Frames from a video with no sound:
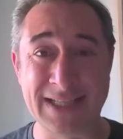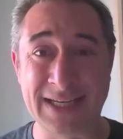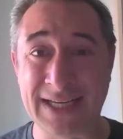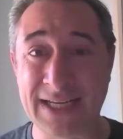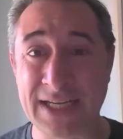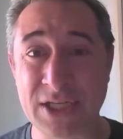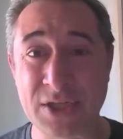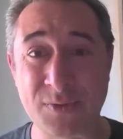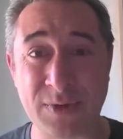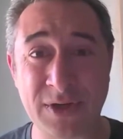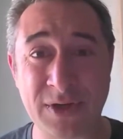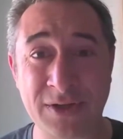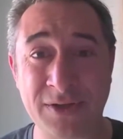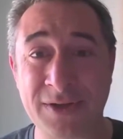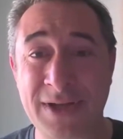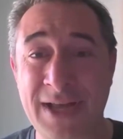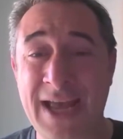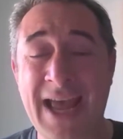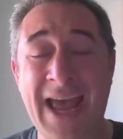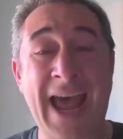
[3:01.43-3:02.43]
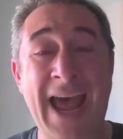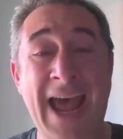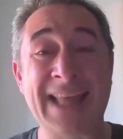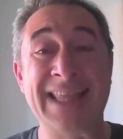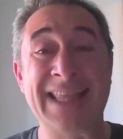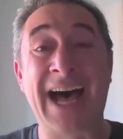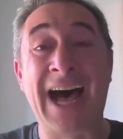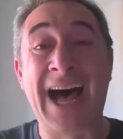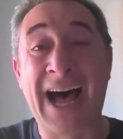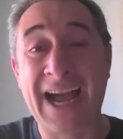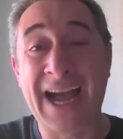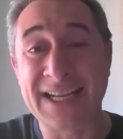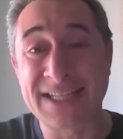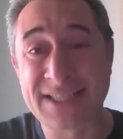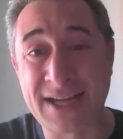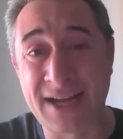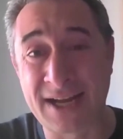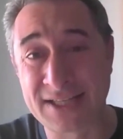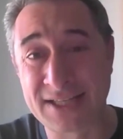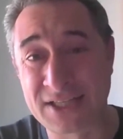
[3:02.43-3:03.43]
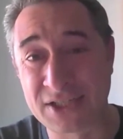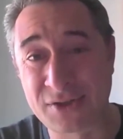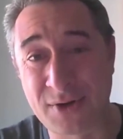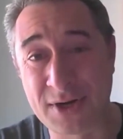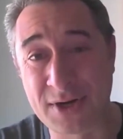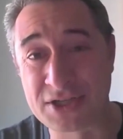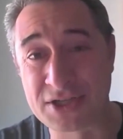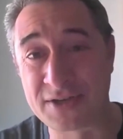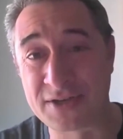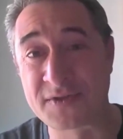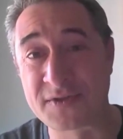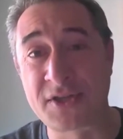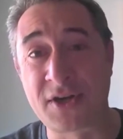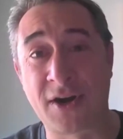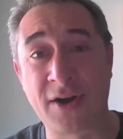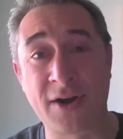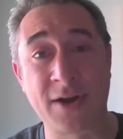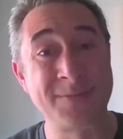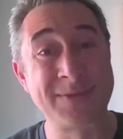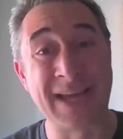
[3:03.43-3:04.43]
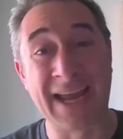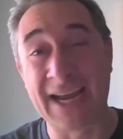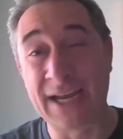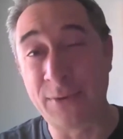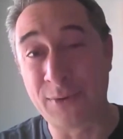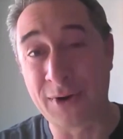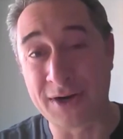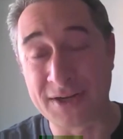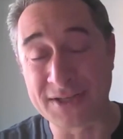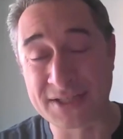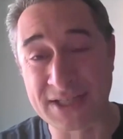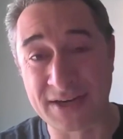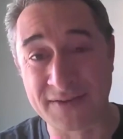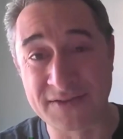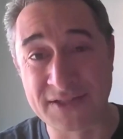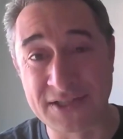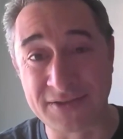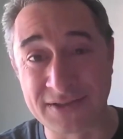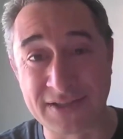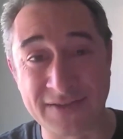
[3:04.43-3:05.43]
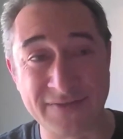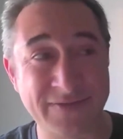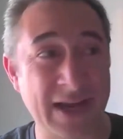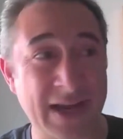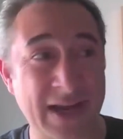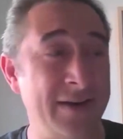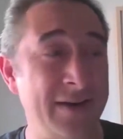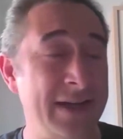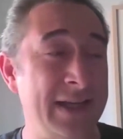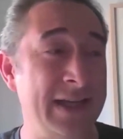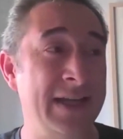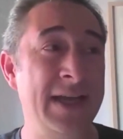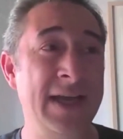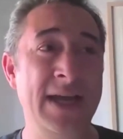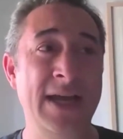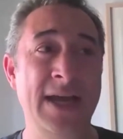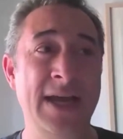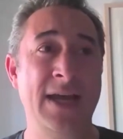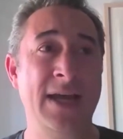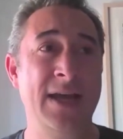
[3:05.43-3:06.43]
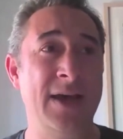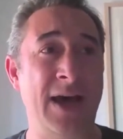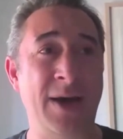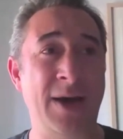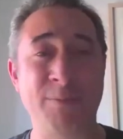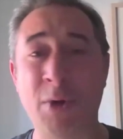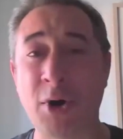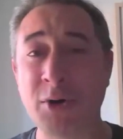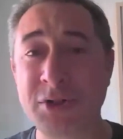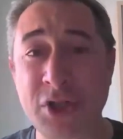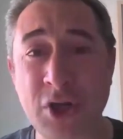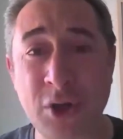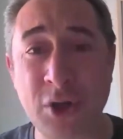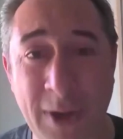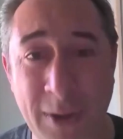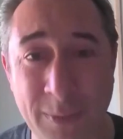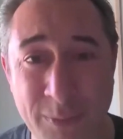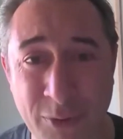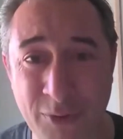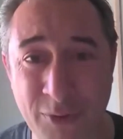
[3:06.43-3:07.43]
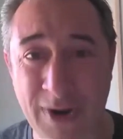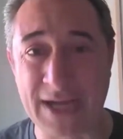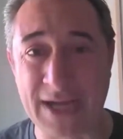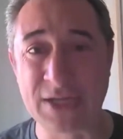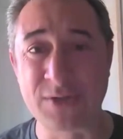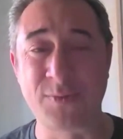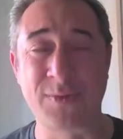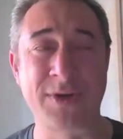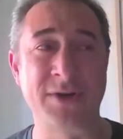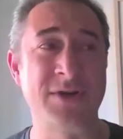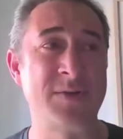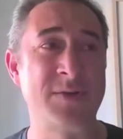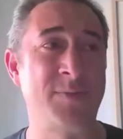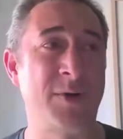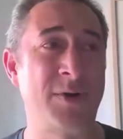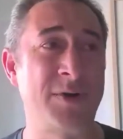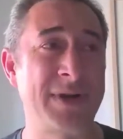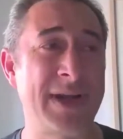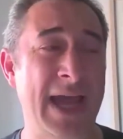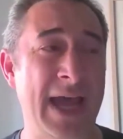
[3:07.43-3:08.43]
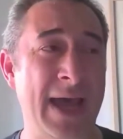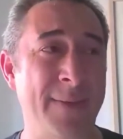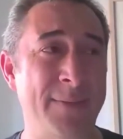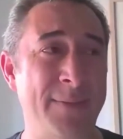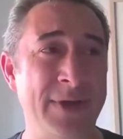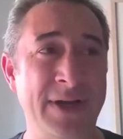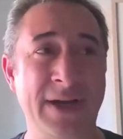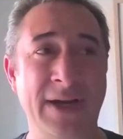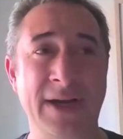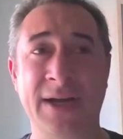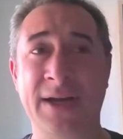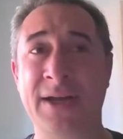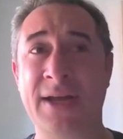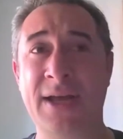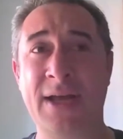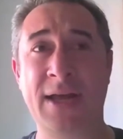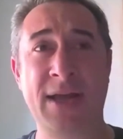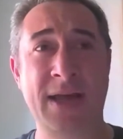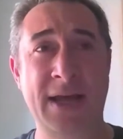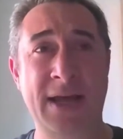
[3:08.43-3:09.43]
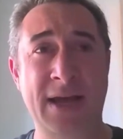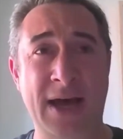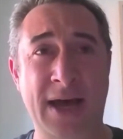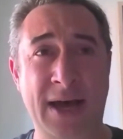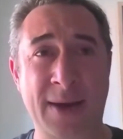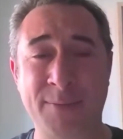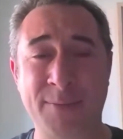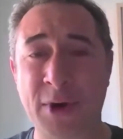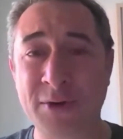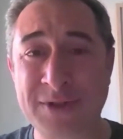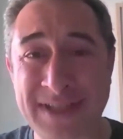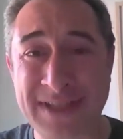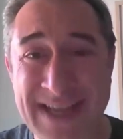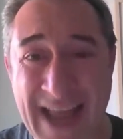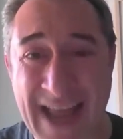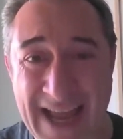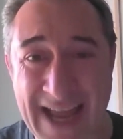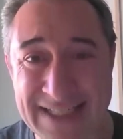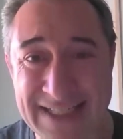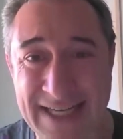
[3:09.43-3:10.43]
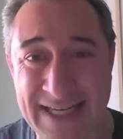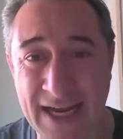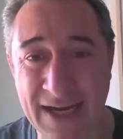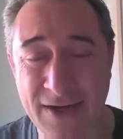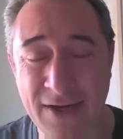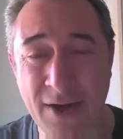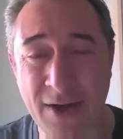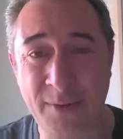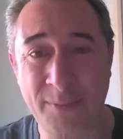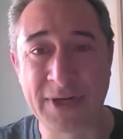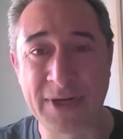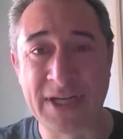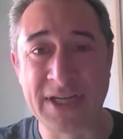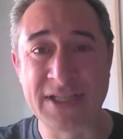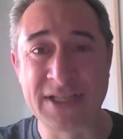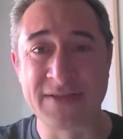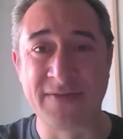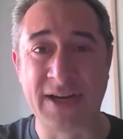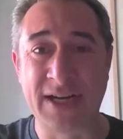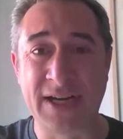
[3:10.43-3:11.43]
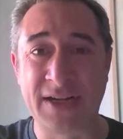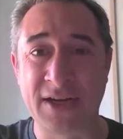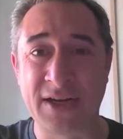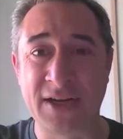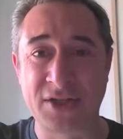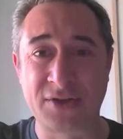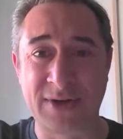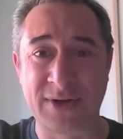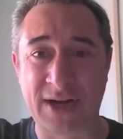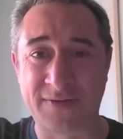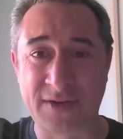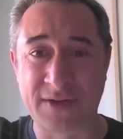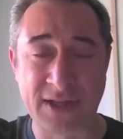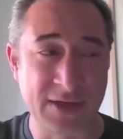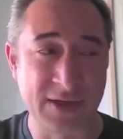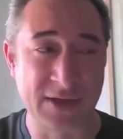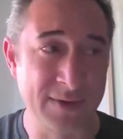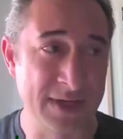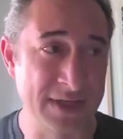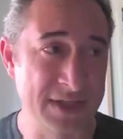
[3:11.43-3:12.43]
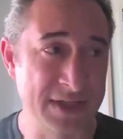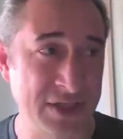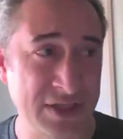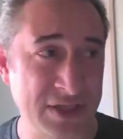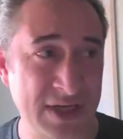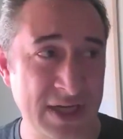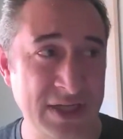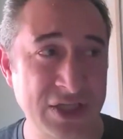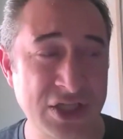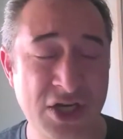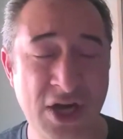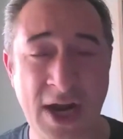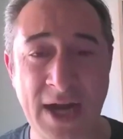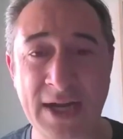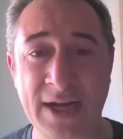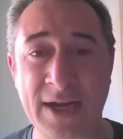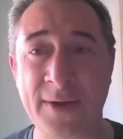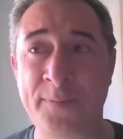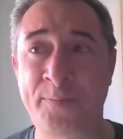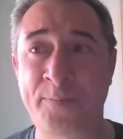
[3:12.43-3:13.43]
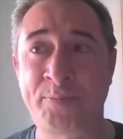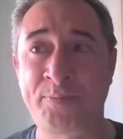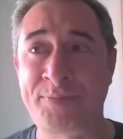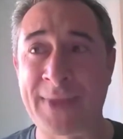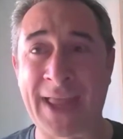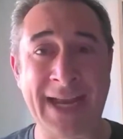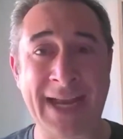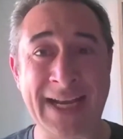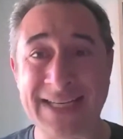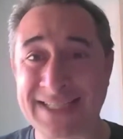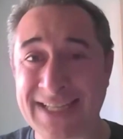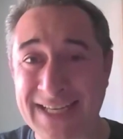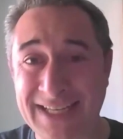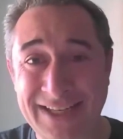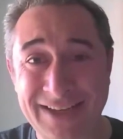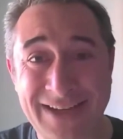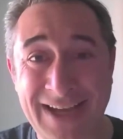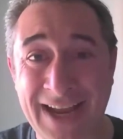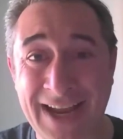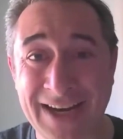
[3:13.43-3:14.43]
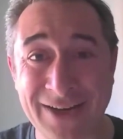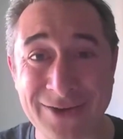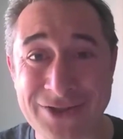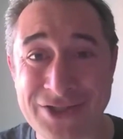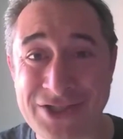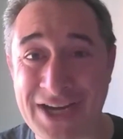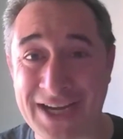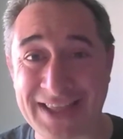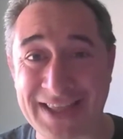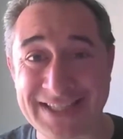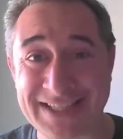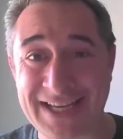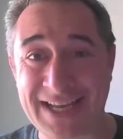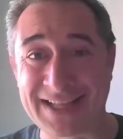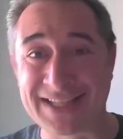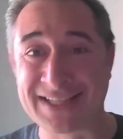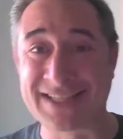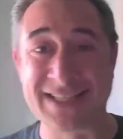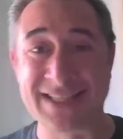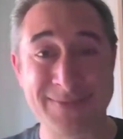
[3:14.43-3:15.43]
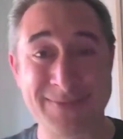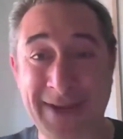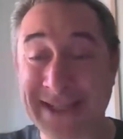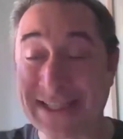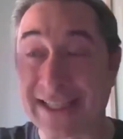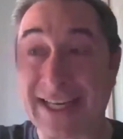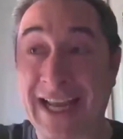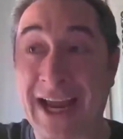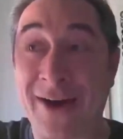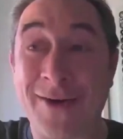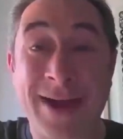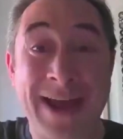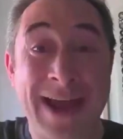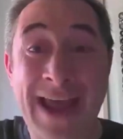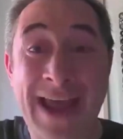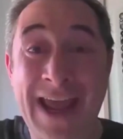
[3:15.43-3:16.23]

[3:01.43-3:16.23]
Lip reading: that Israel had the highest concentration of startups anywhere outside of Silicon Valley, most Nobel Prize winners per capita, most NASDAQ companies of any country after the US and China. And he said, you got to go check this out. This is amazing. Now,